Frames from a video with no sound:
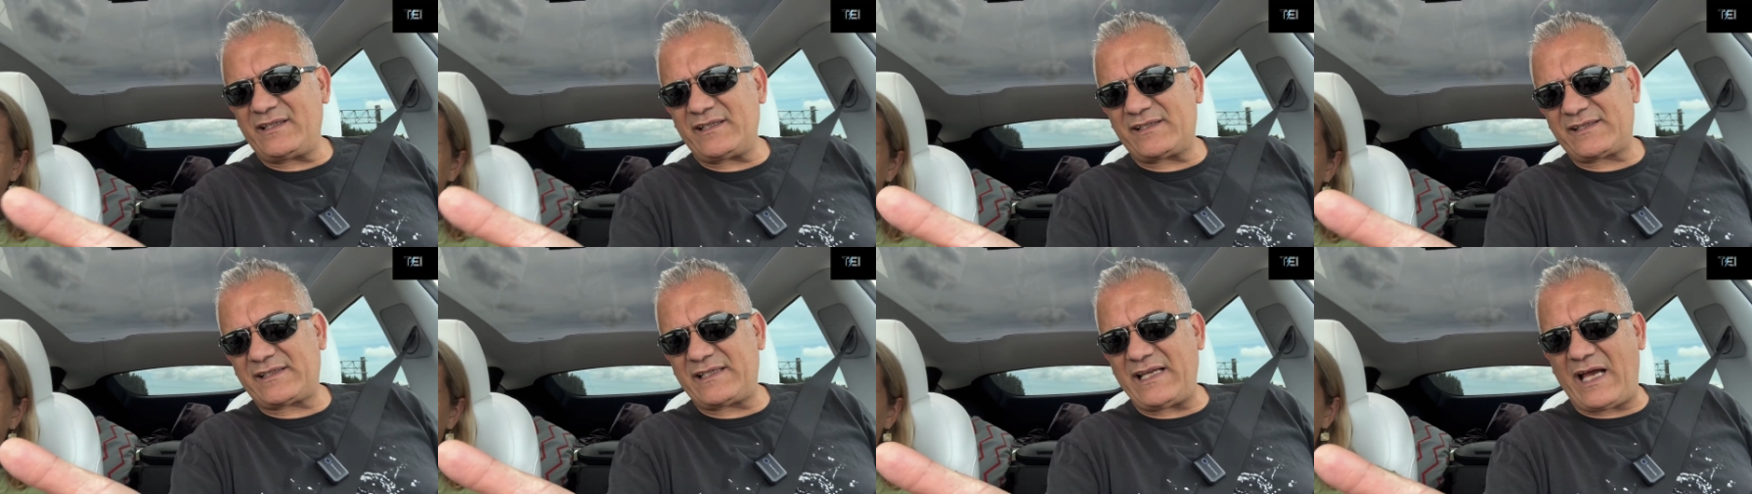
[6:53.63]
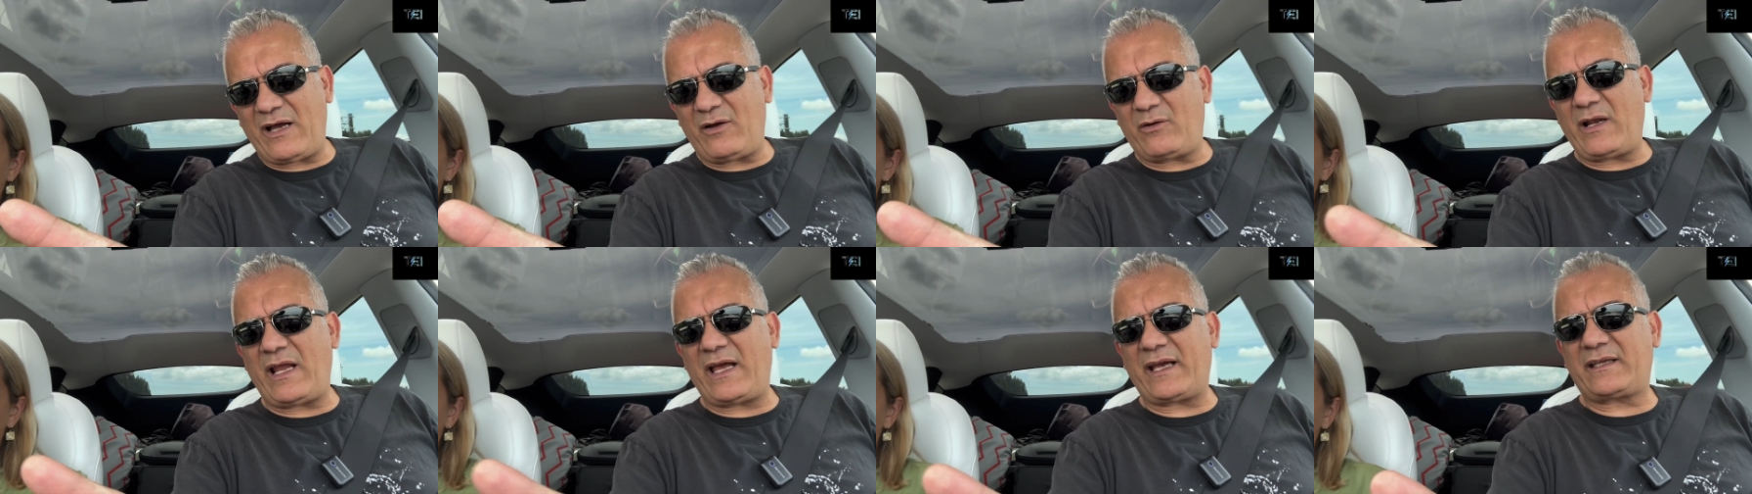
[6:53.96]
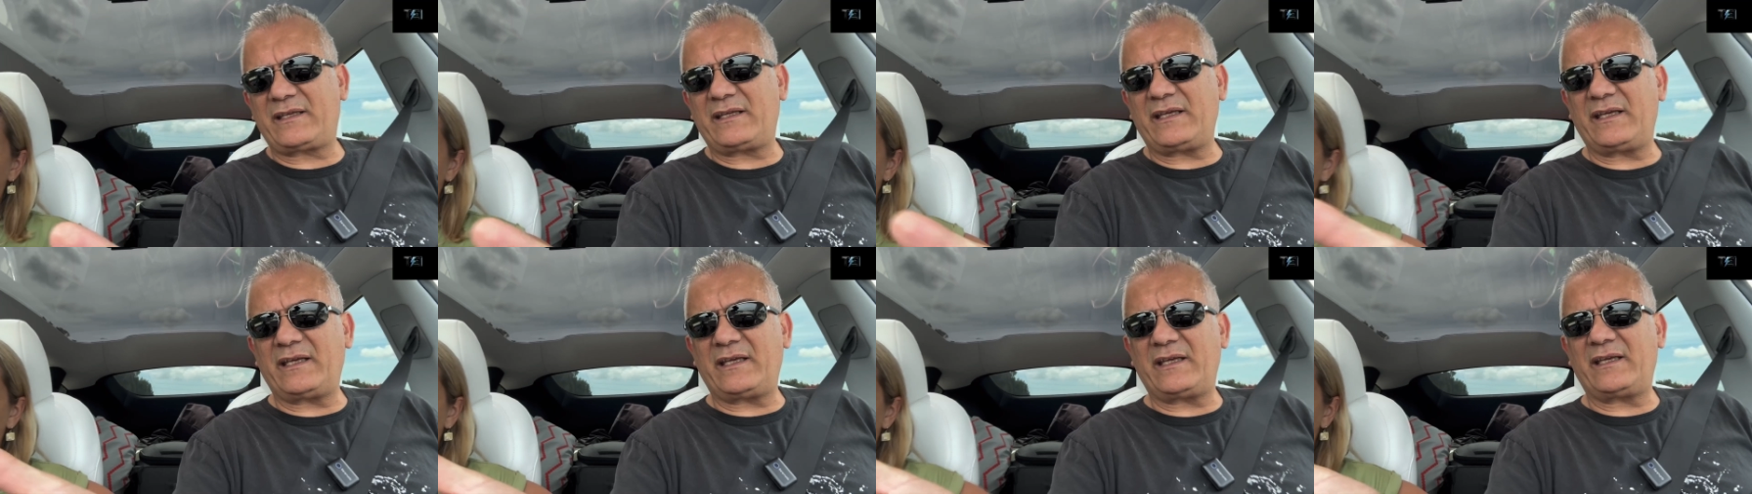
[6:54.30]
It's now like
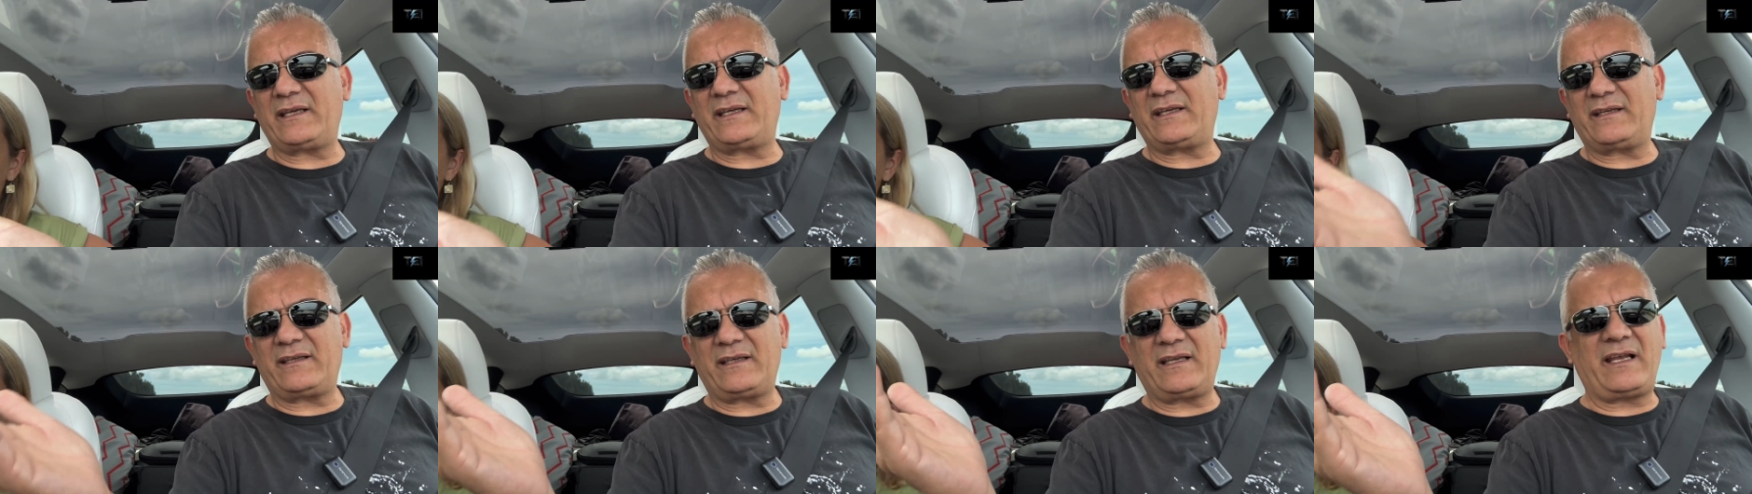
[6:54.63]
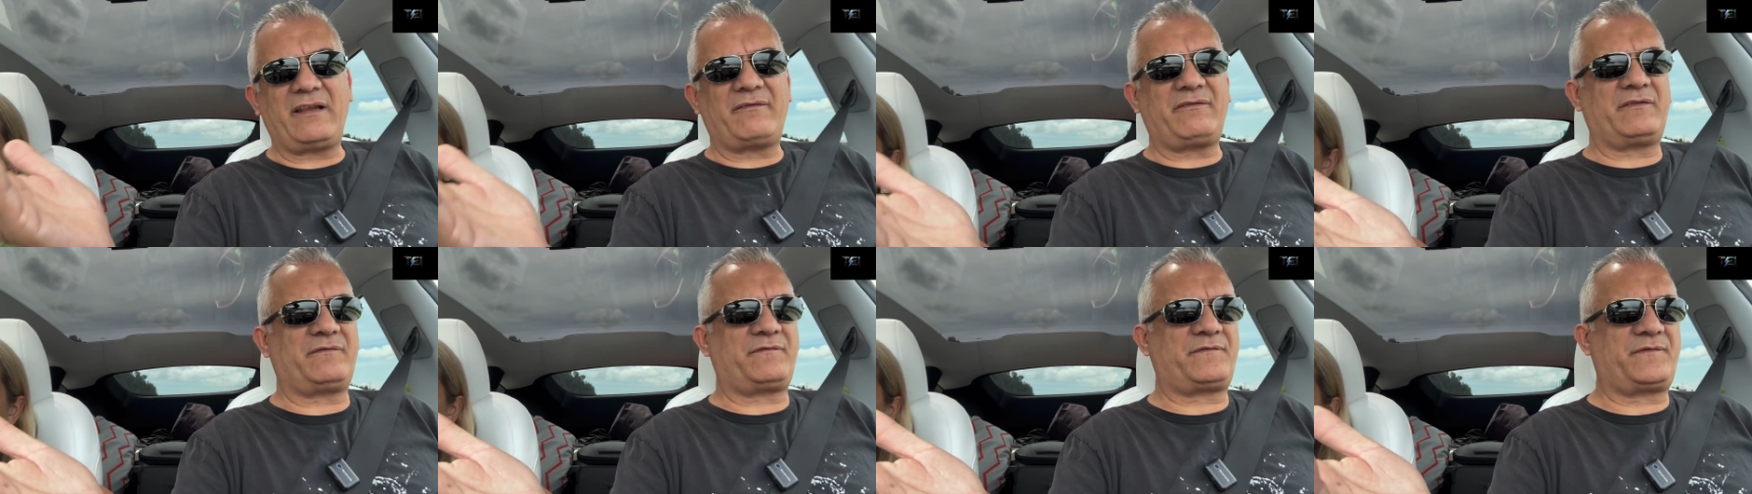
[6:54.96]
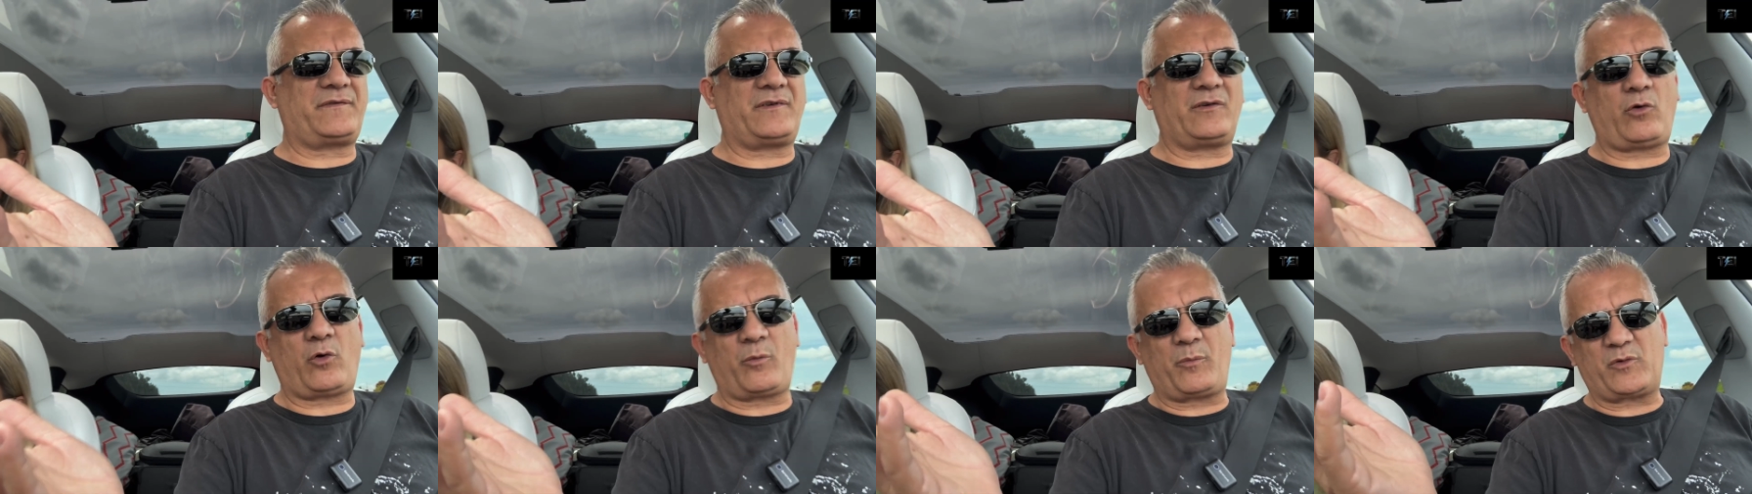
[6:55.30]
11,
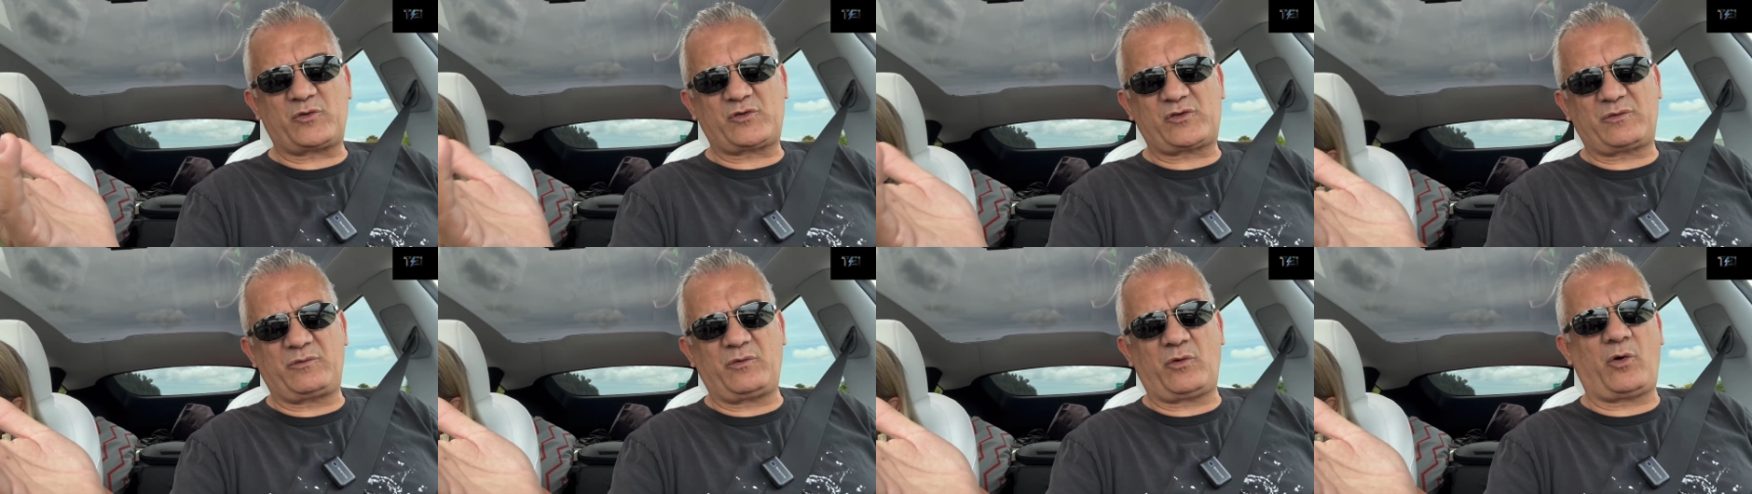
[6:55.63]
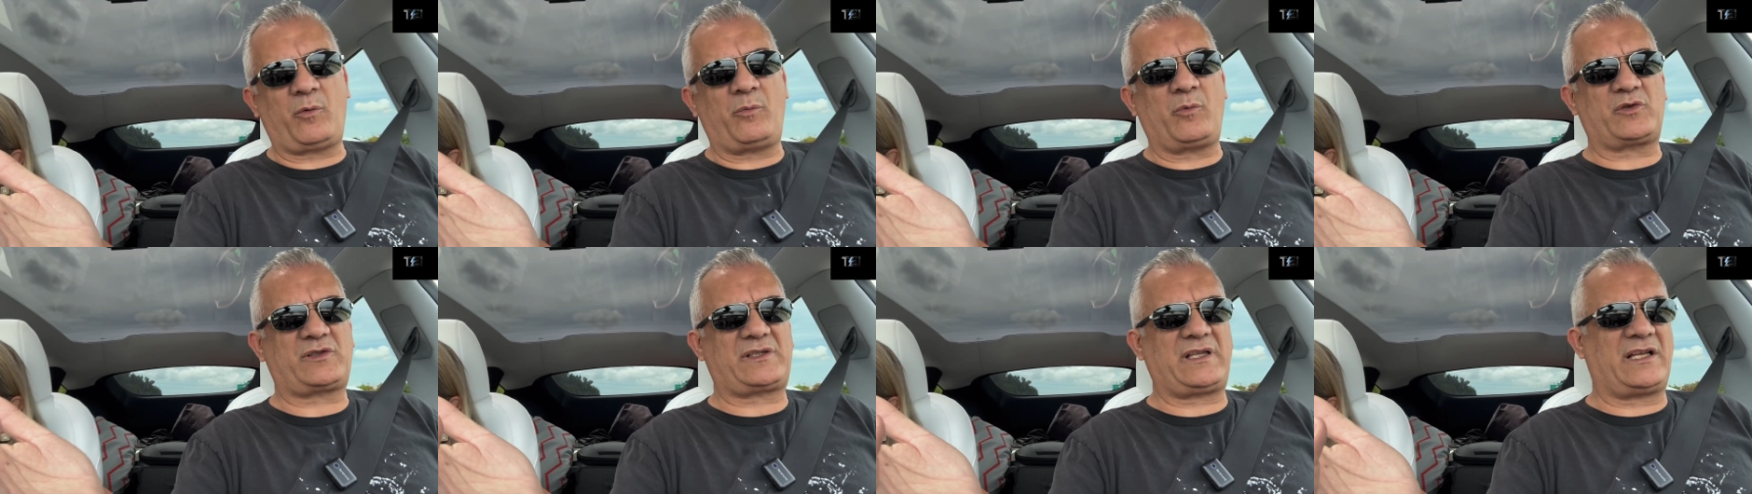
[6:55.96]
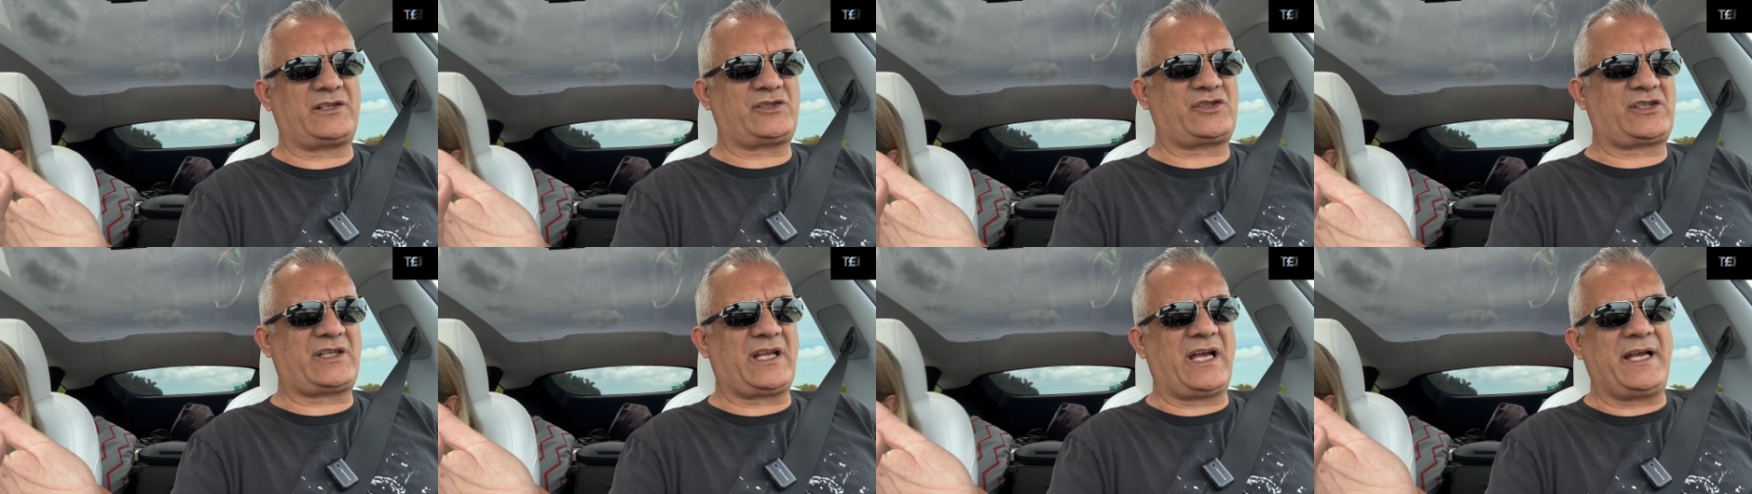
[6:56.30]
almost
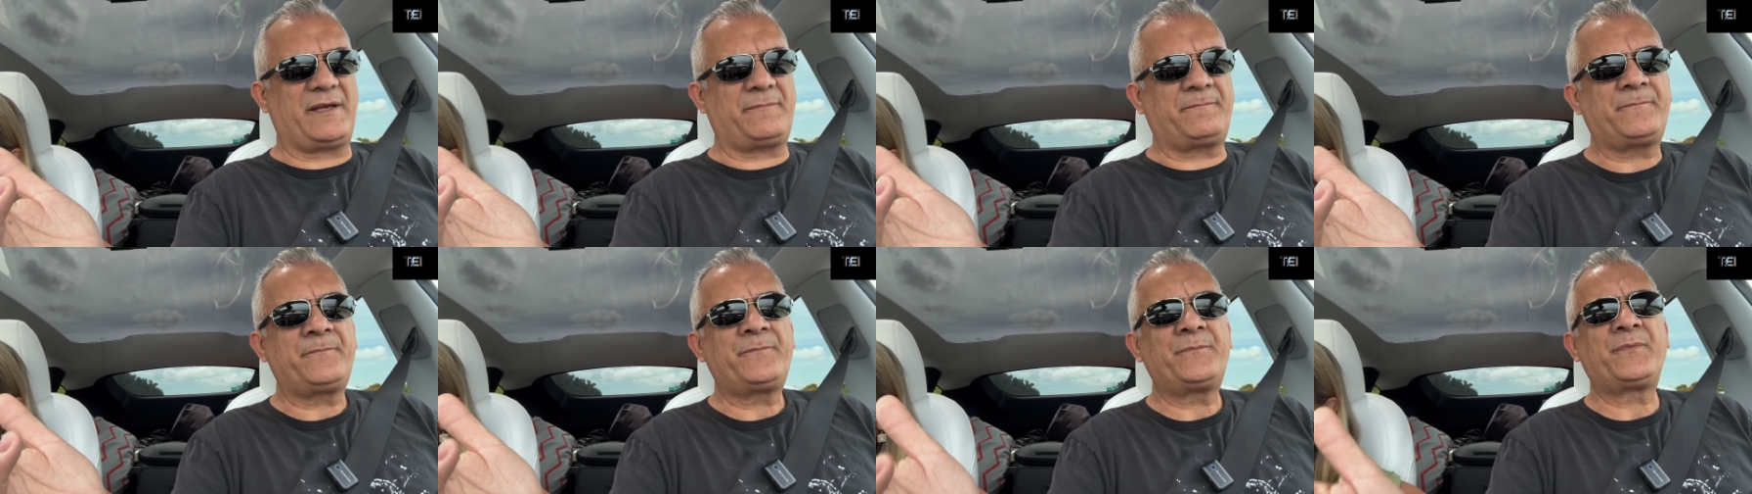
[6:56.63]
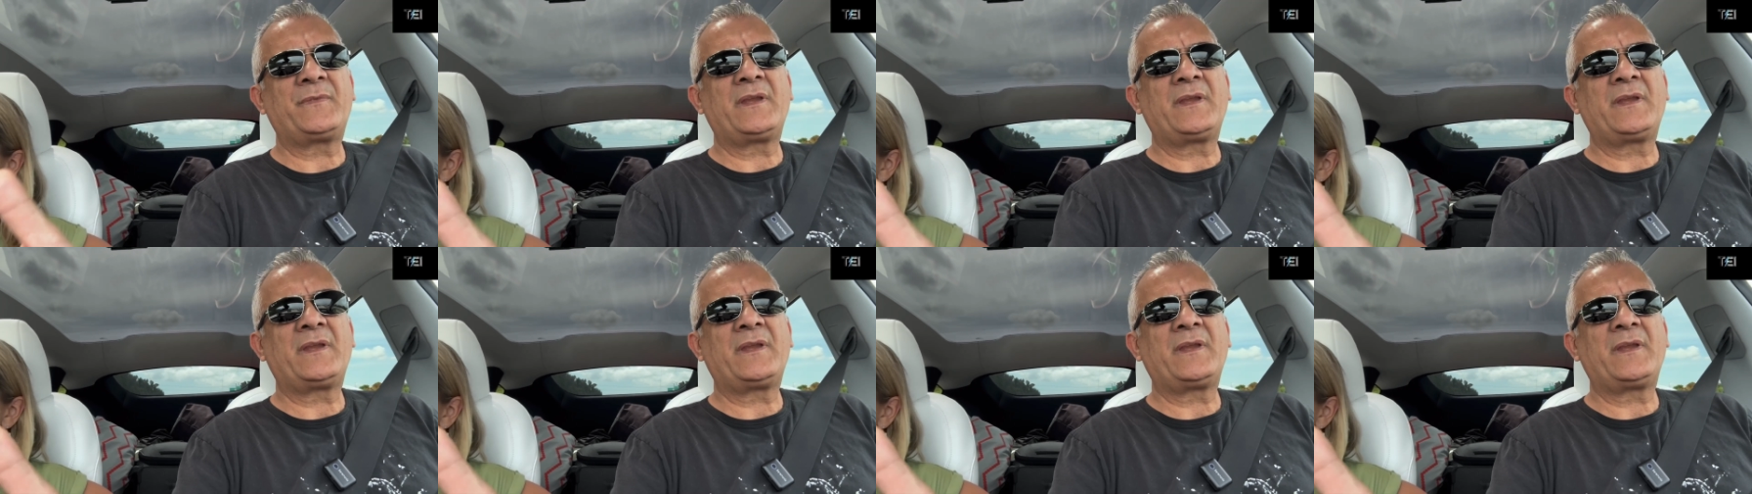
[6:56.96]
lunchtime.